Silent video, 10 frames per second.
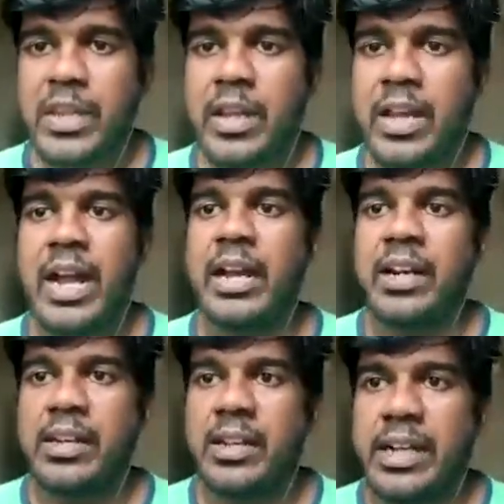
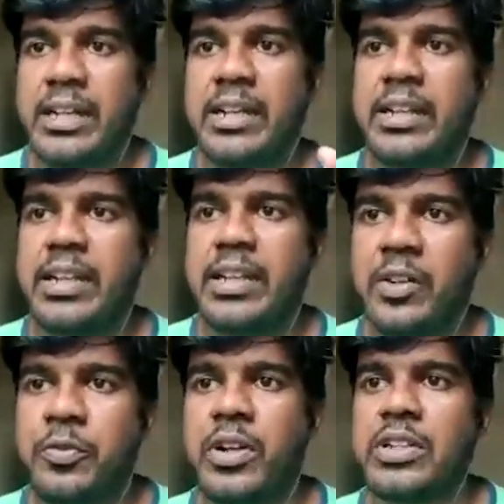and getting it done
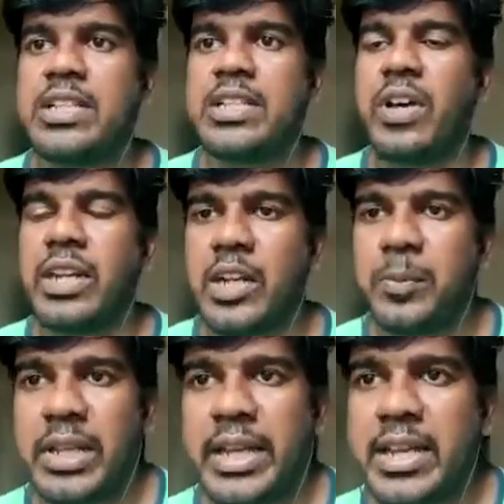for these vulnerable
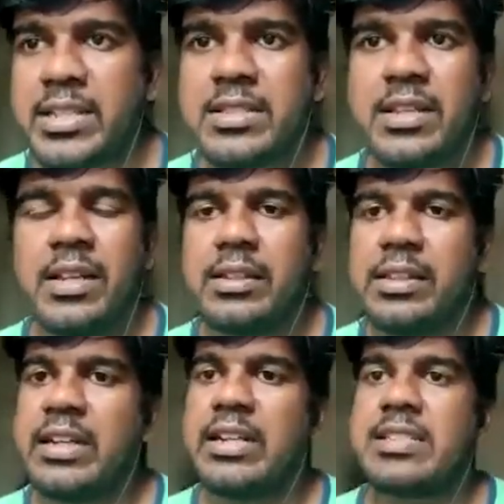areas, then
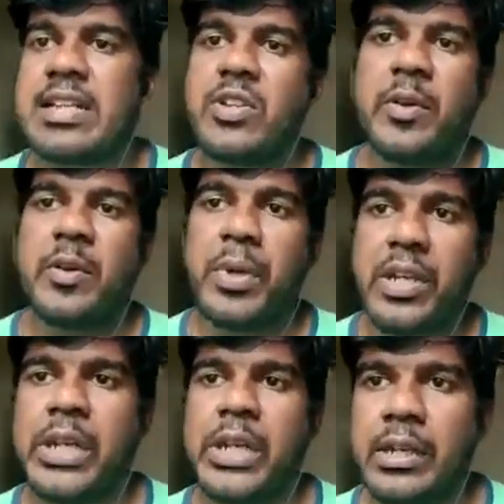it is actually a big win.